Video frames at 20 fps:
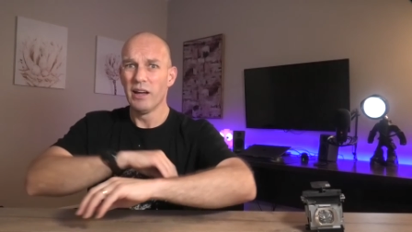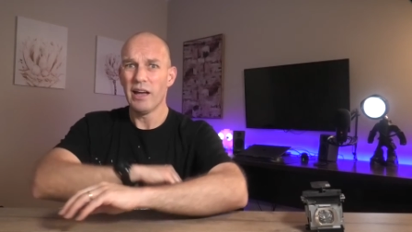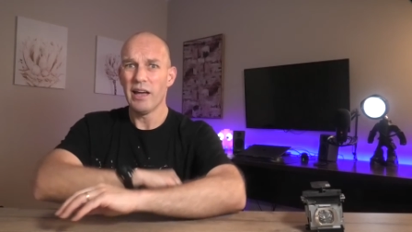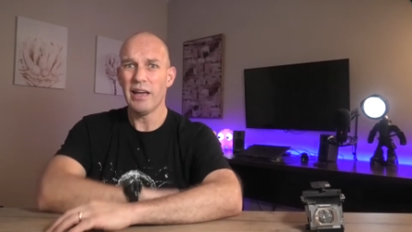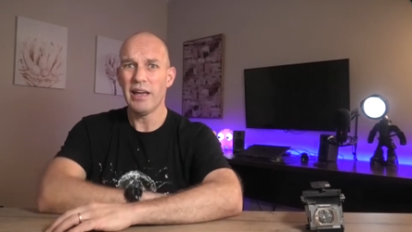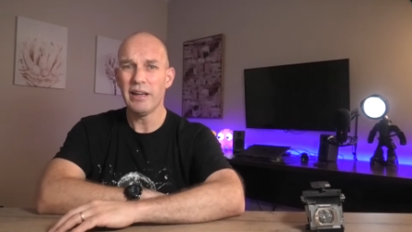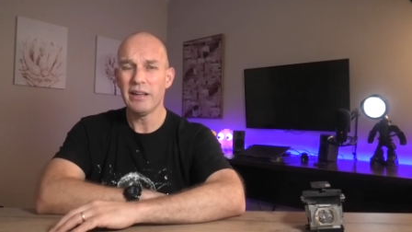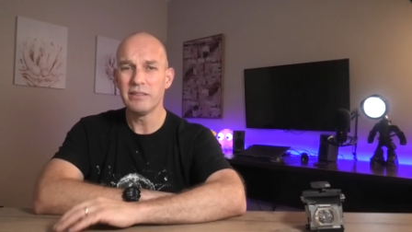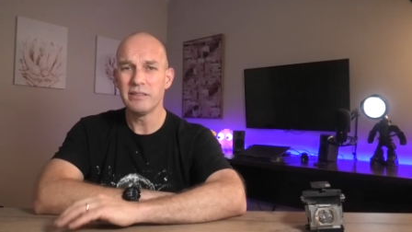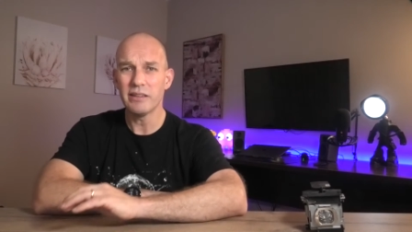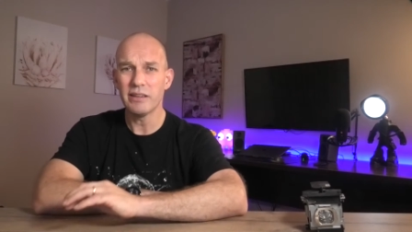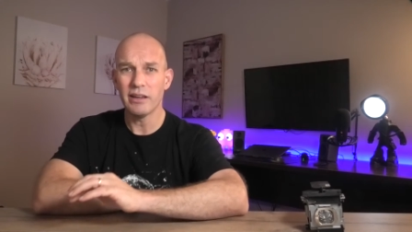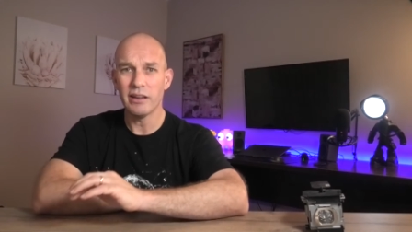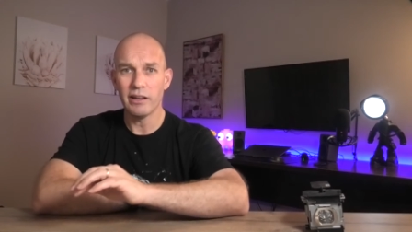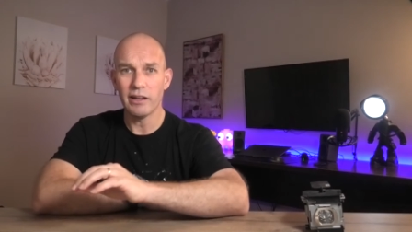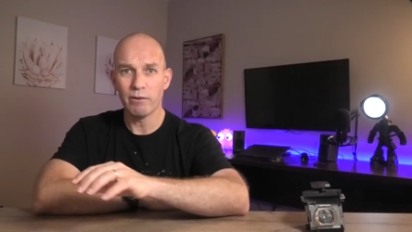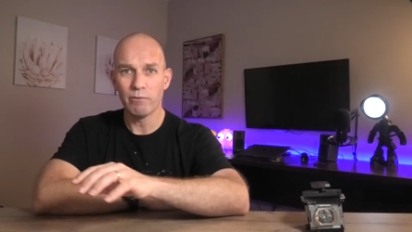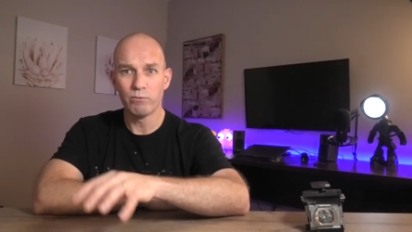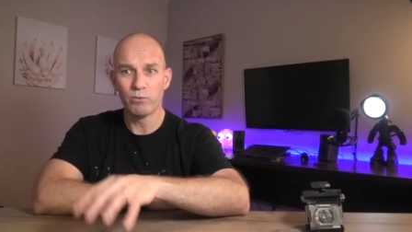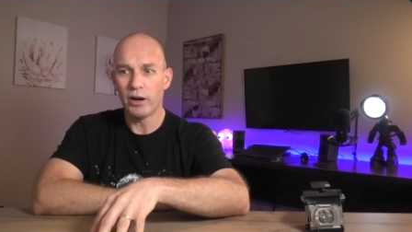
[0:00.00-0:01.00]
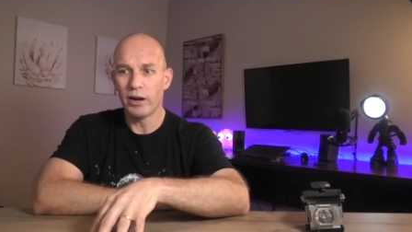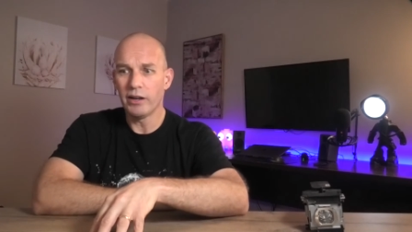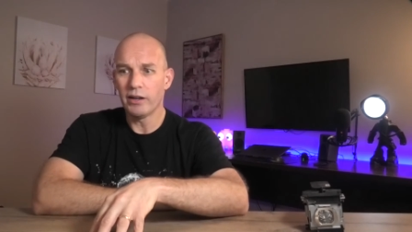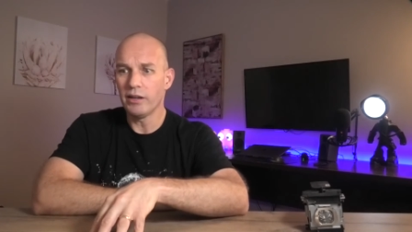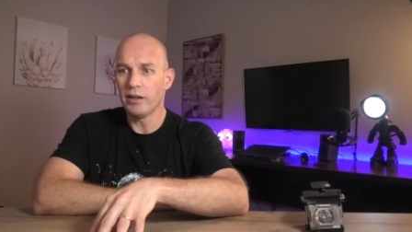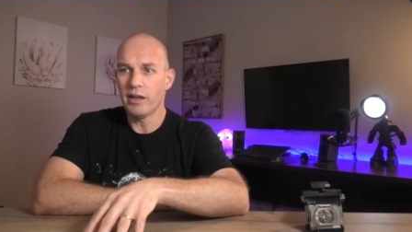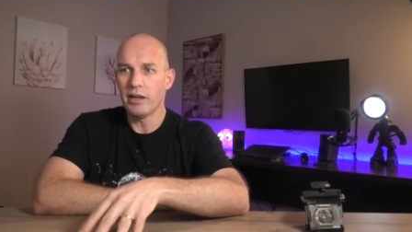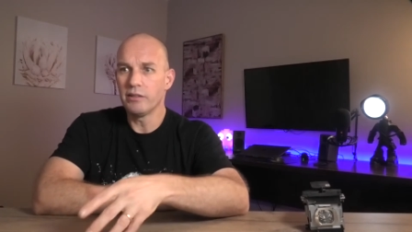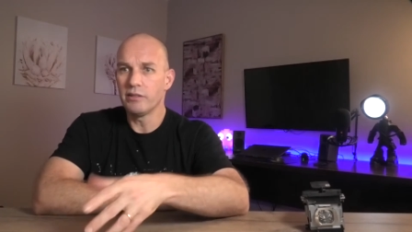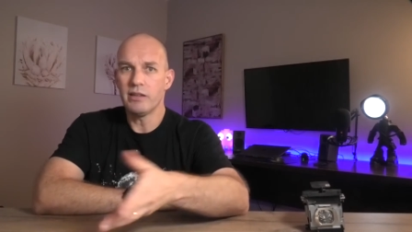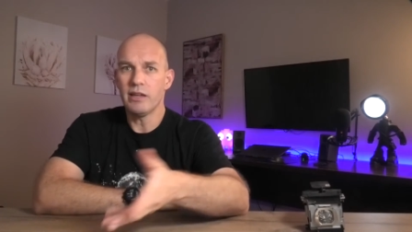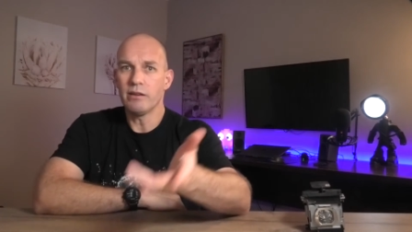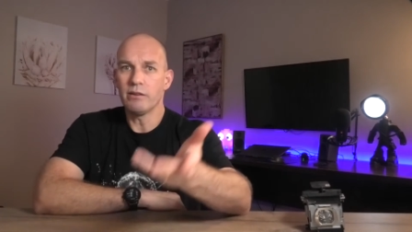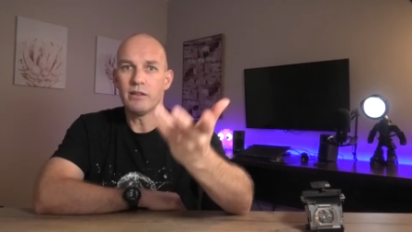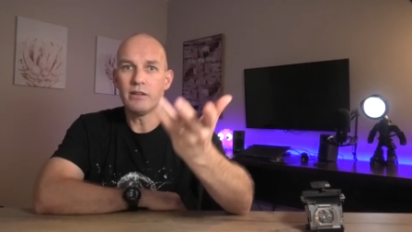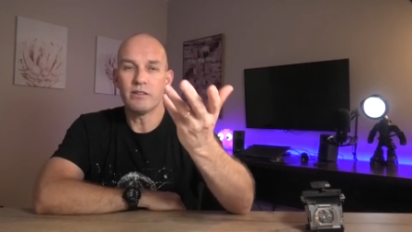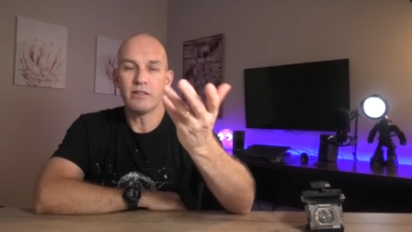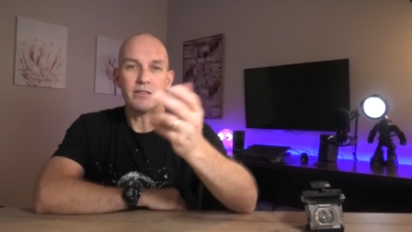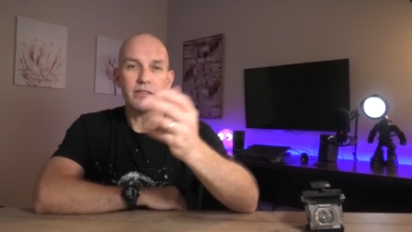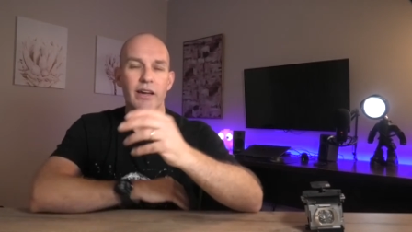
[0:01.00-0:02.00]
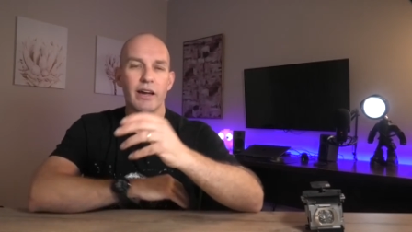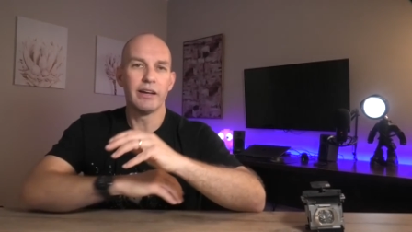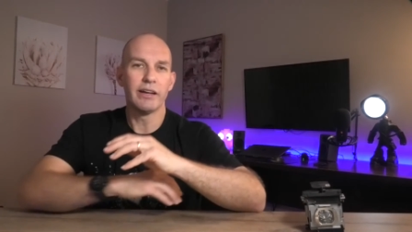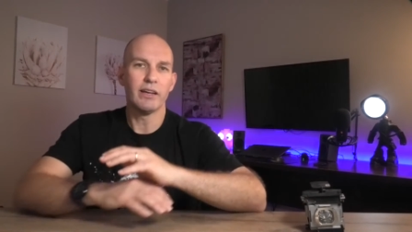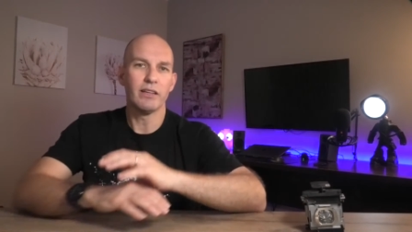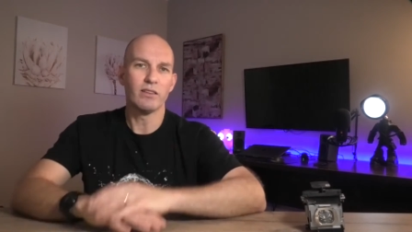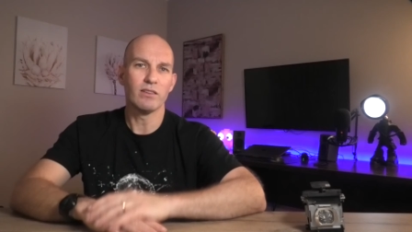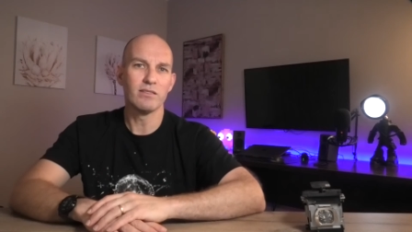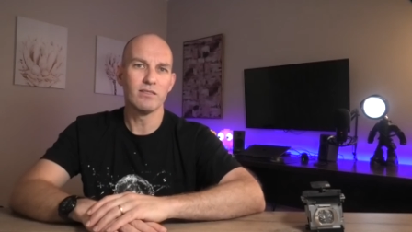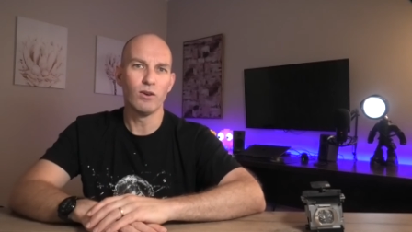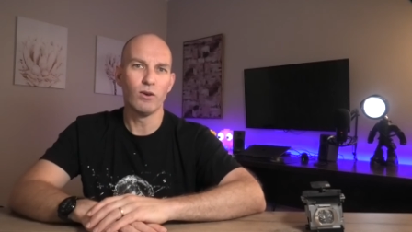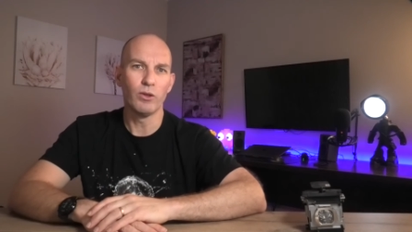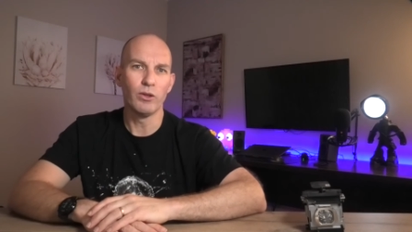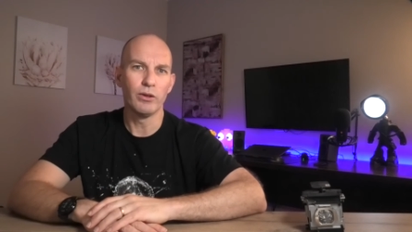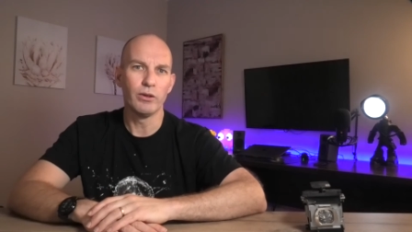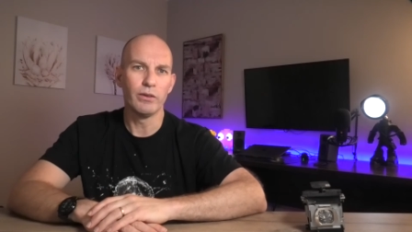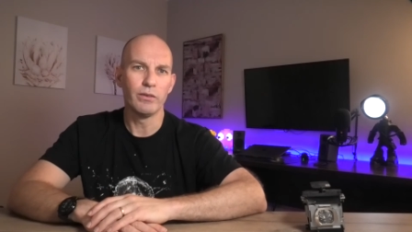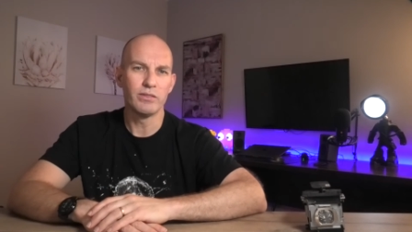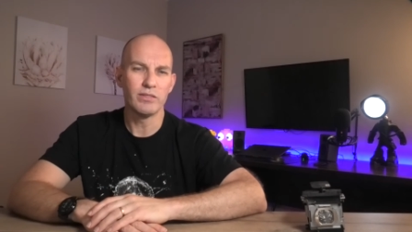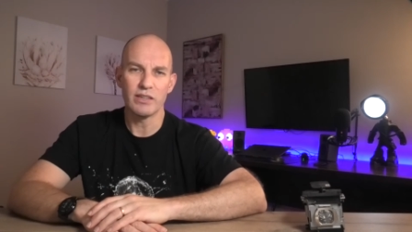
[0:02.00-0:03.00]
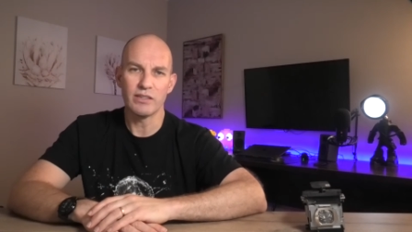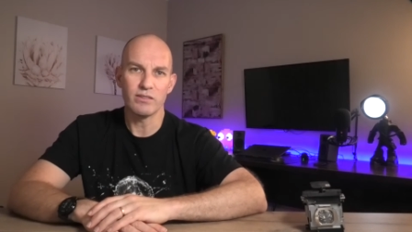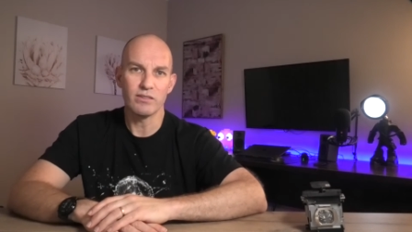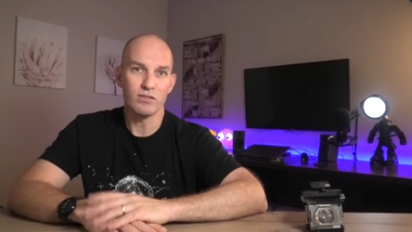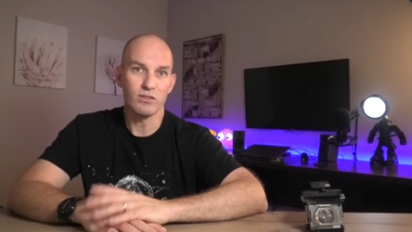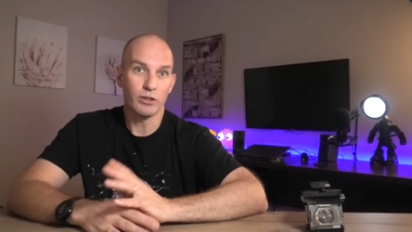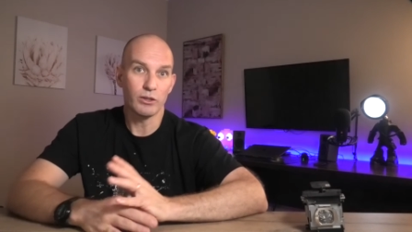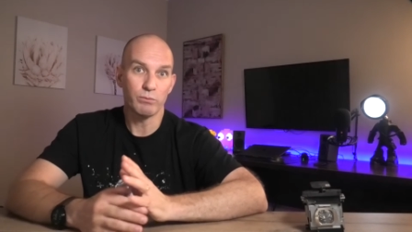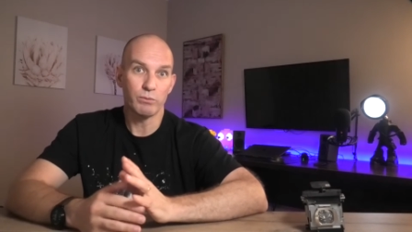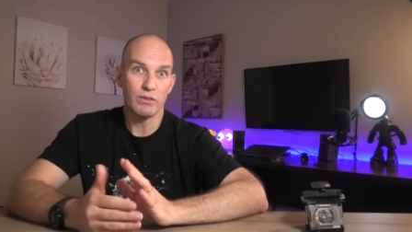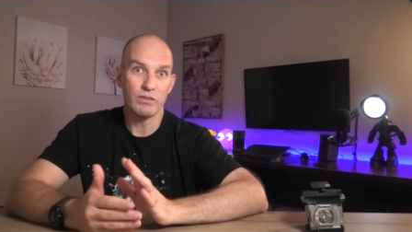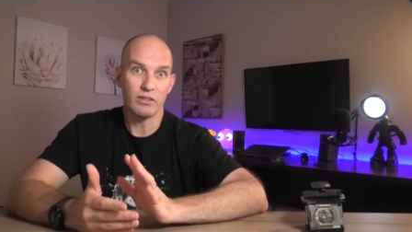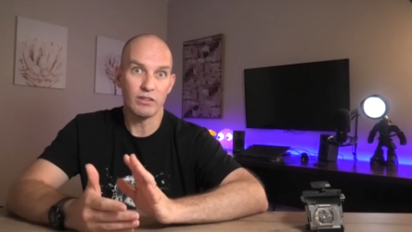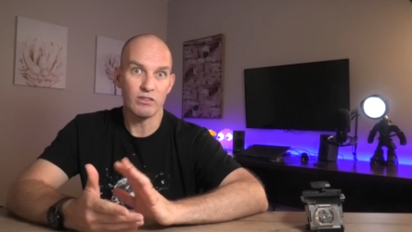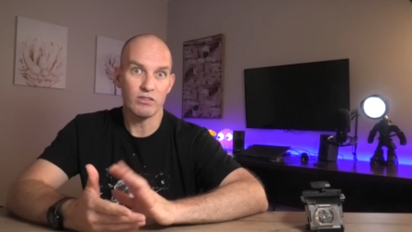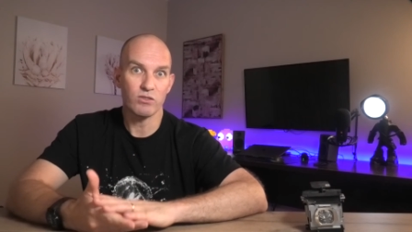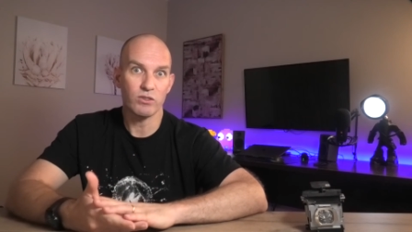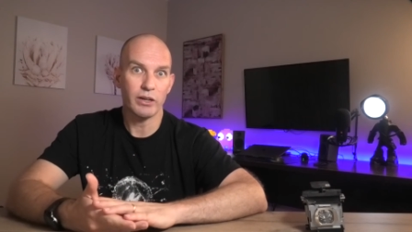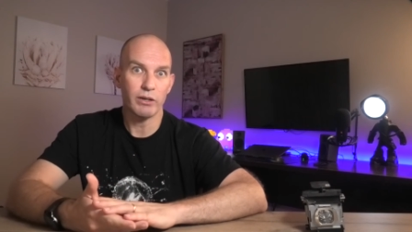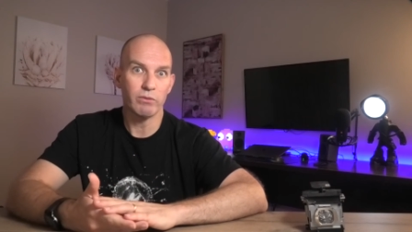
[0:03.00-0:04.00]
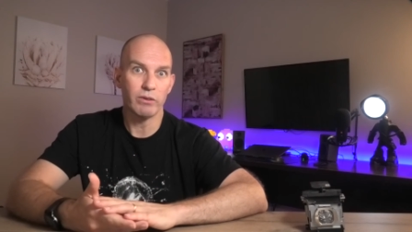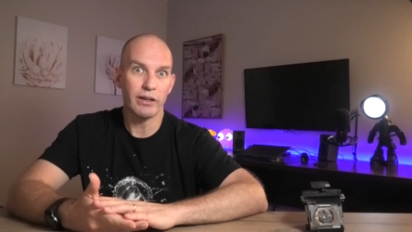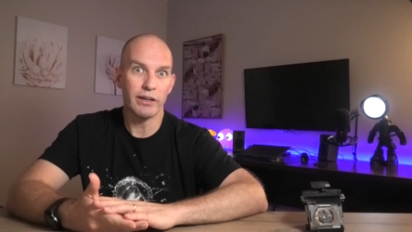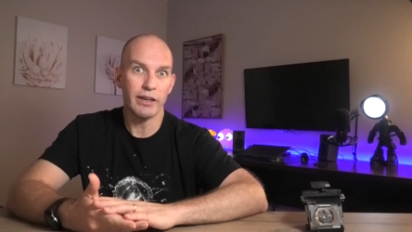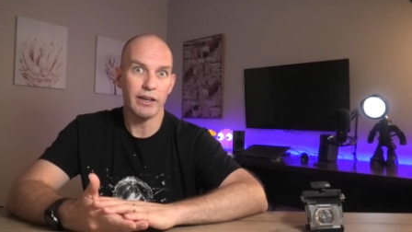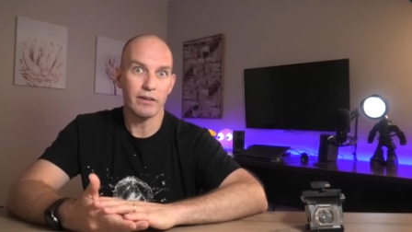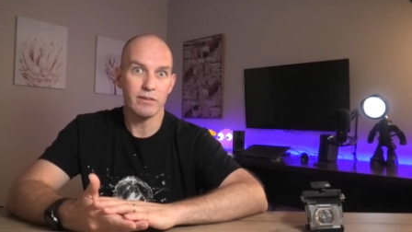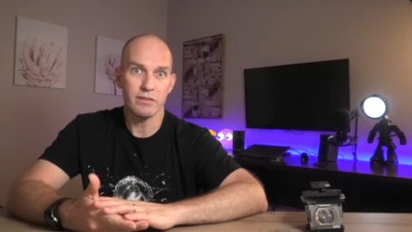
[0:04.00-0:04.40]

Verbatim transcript: And right, and you just can't get the solar Tesla solar roofs in Australia right now.